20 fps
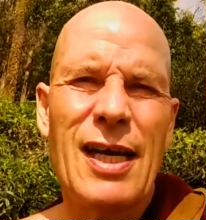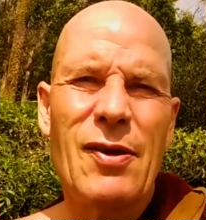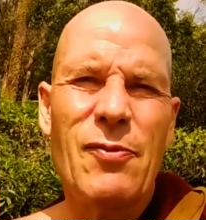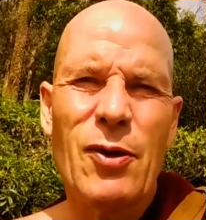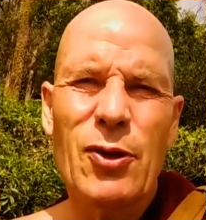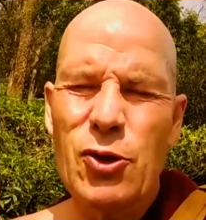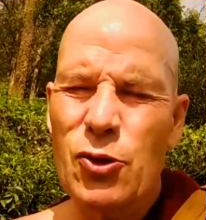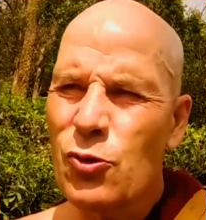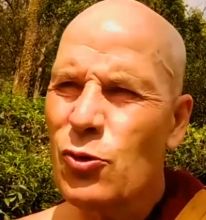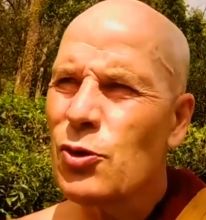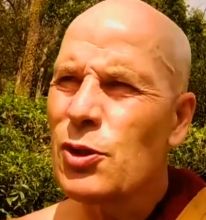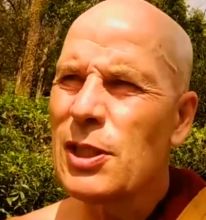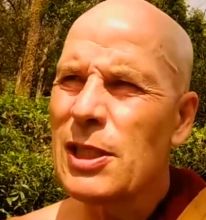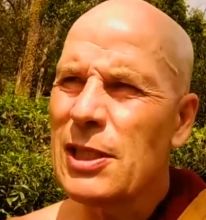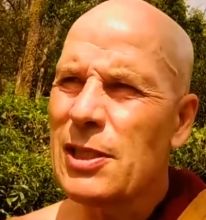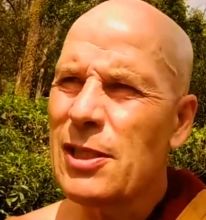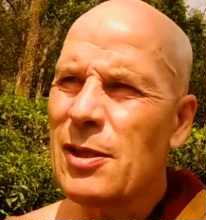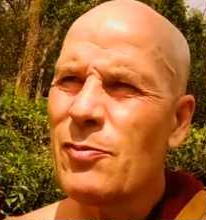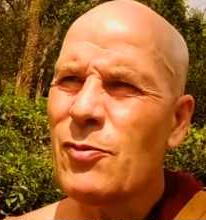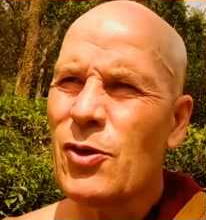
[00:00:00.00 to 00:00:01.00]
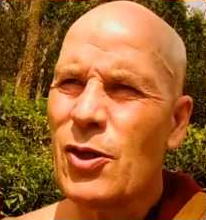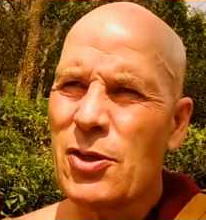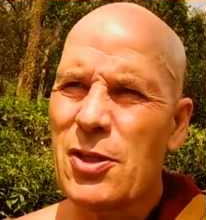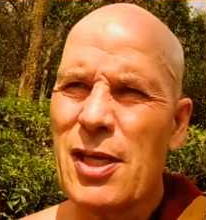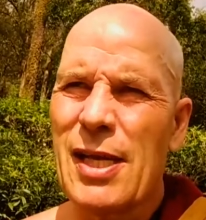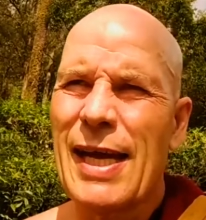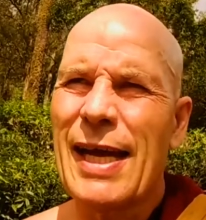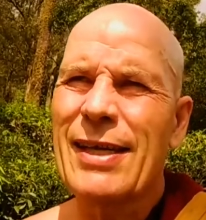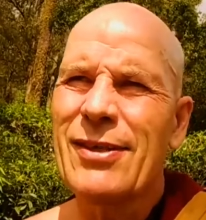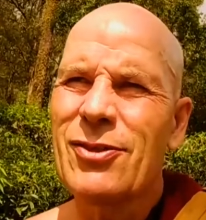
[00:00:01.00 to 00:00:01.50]
and wants to teach them,
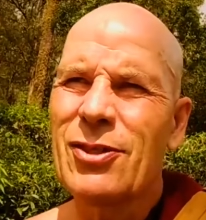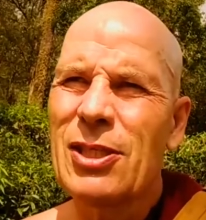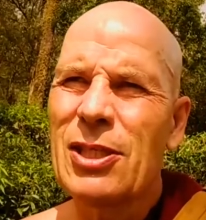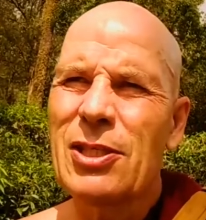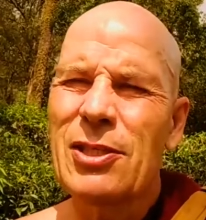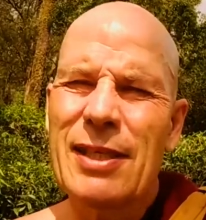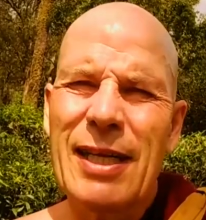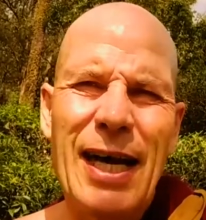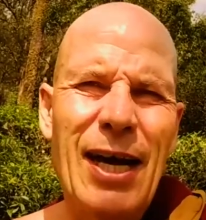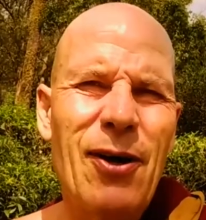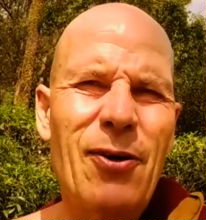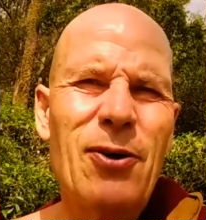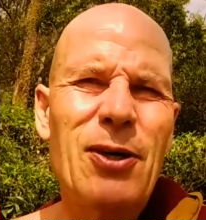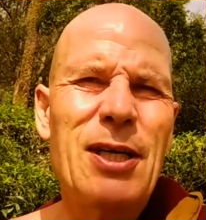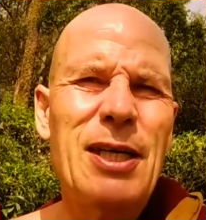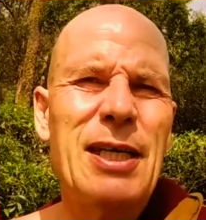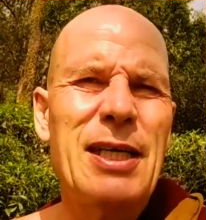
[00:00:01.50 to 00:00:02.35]
just as I teach now,